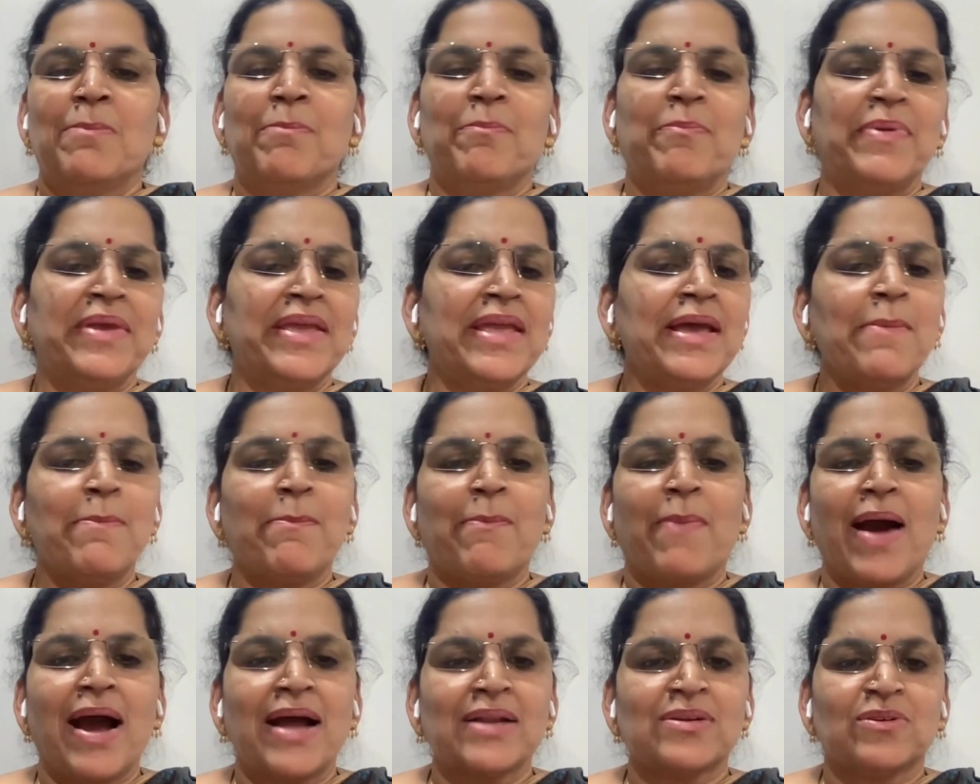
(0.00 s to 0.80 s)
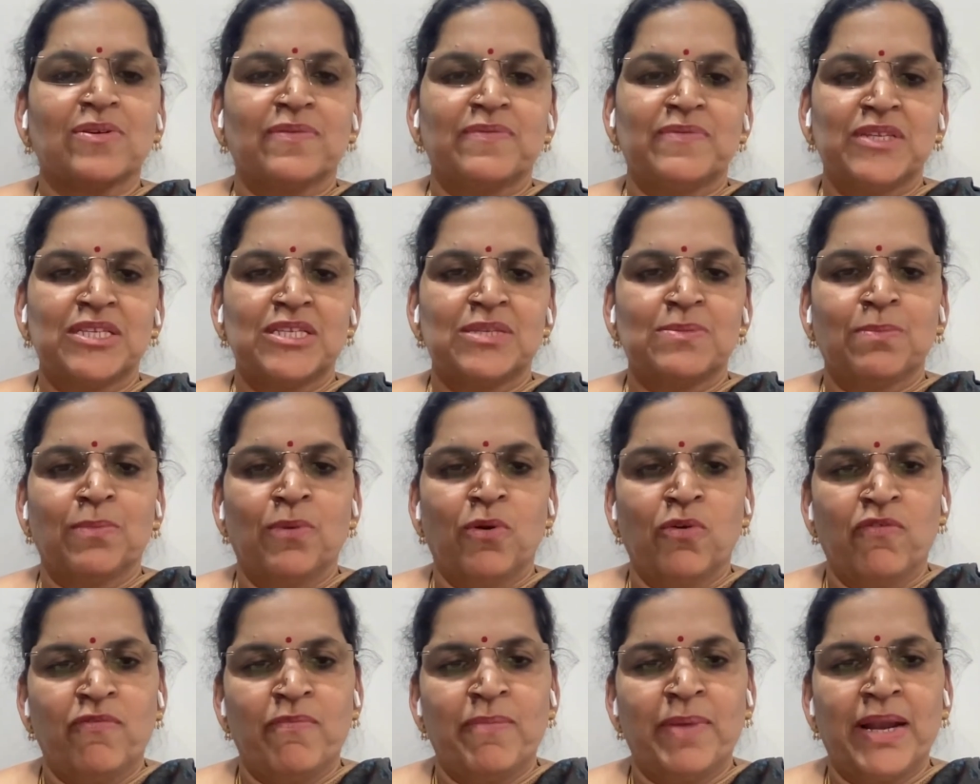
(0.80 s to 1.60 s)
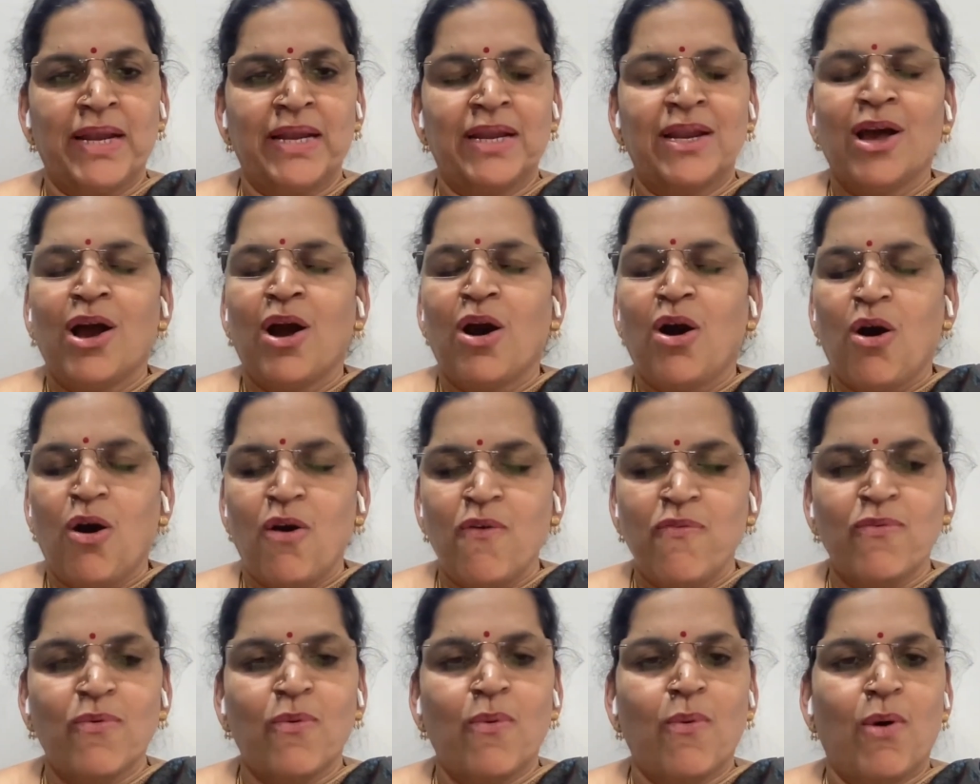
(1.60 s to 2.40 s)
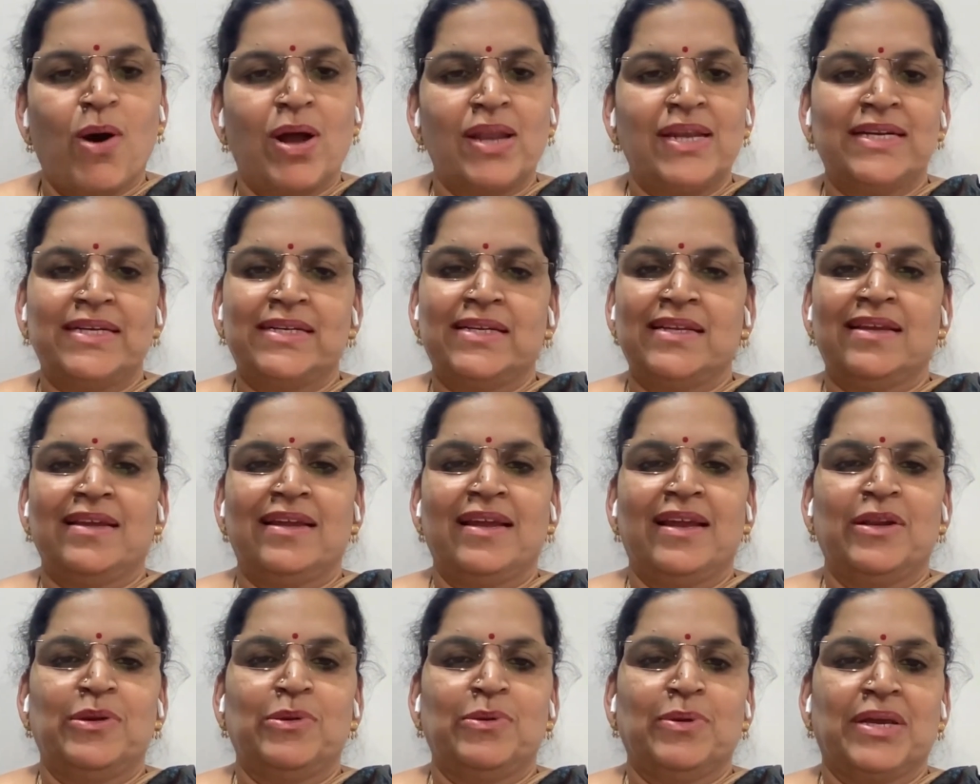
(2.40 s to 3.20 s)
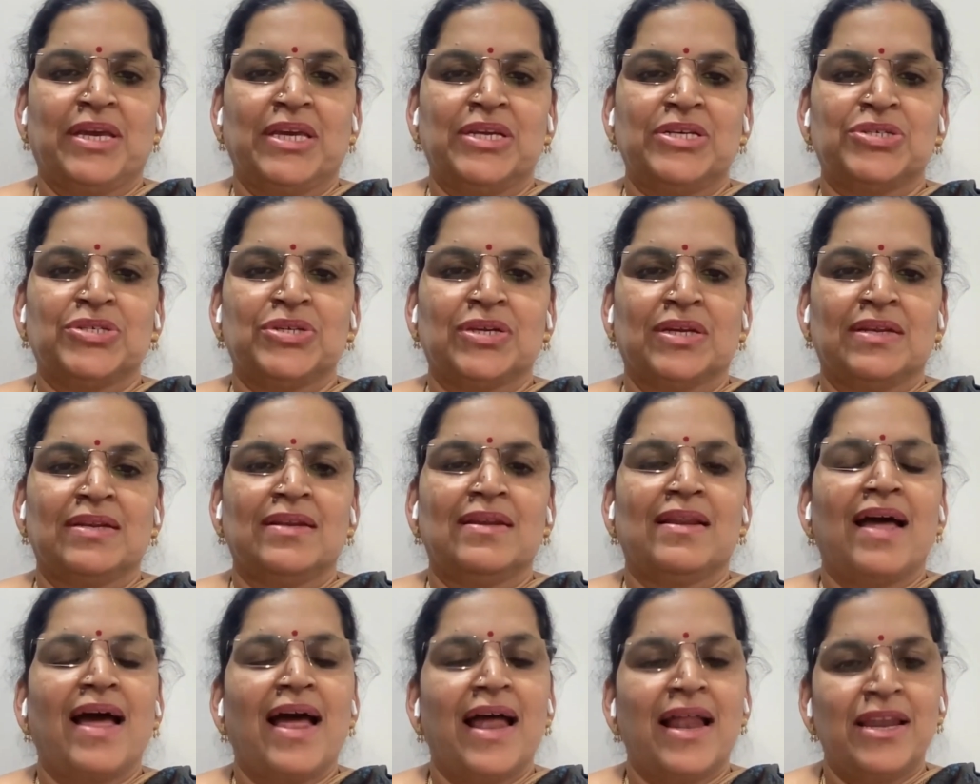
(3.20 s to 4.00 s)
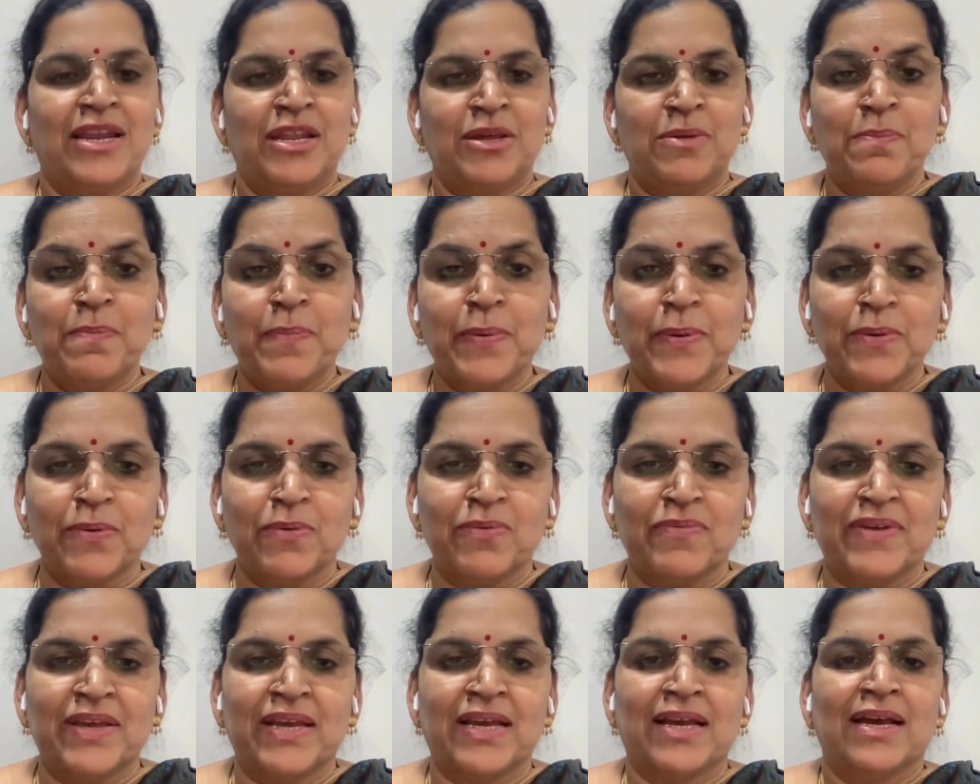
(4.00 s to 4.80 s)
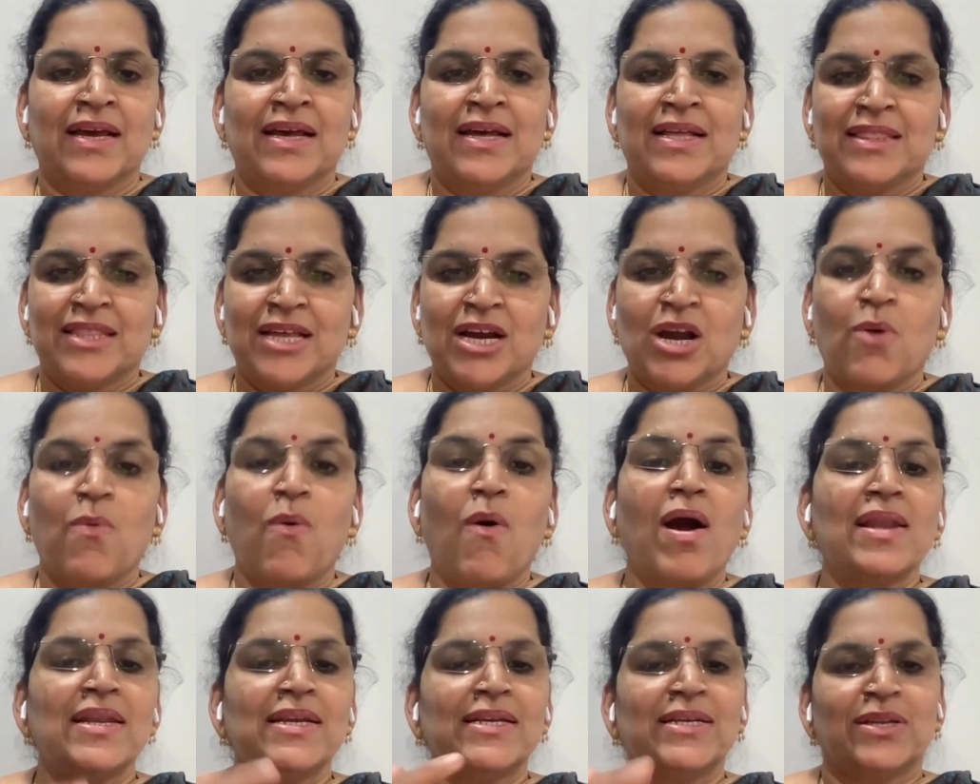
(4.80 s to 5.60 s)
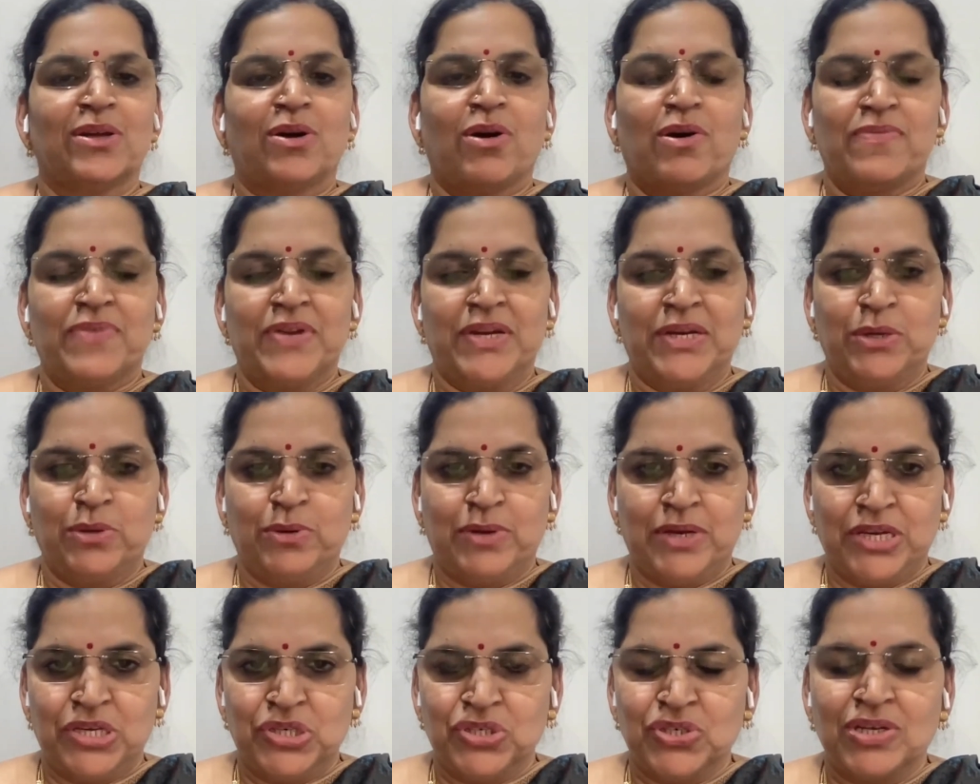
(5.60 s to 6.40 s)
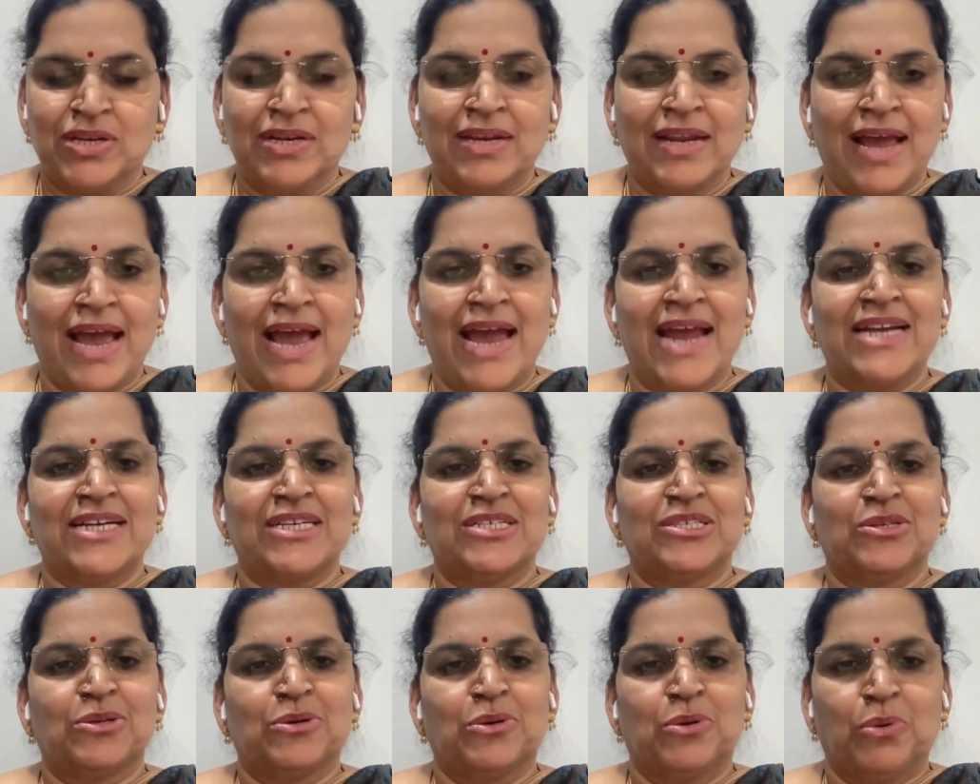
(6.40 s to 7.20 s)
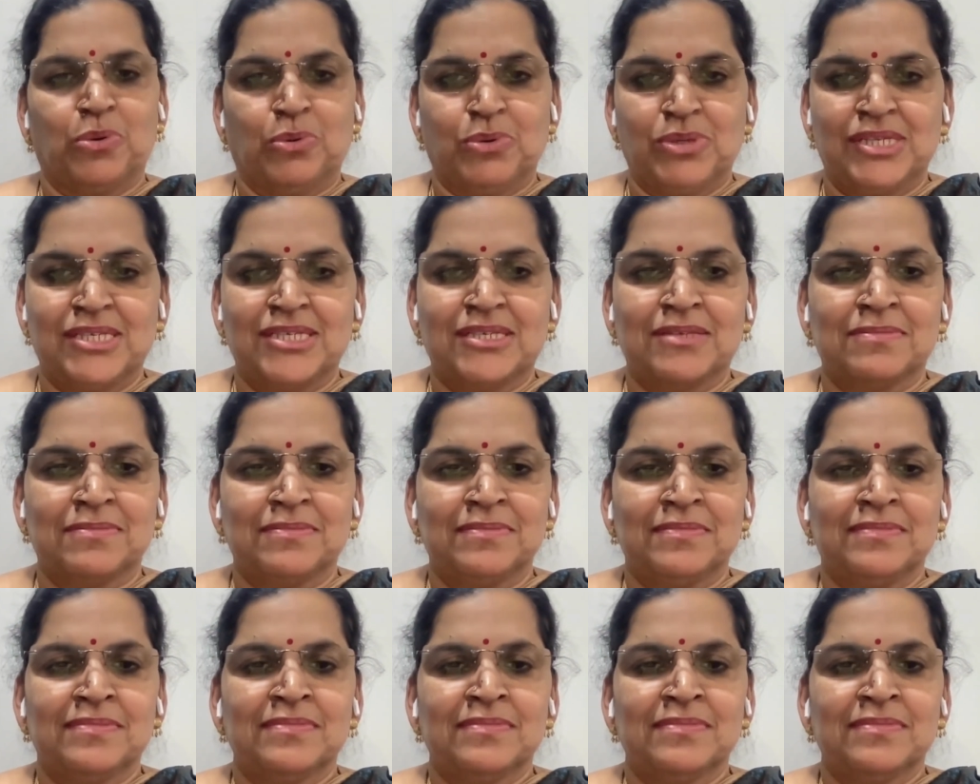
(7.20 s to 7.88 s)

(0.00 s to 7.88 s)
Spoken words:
Be a part of this movement of quality education and improving the quality of education at schools.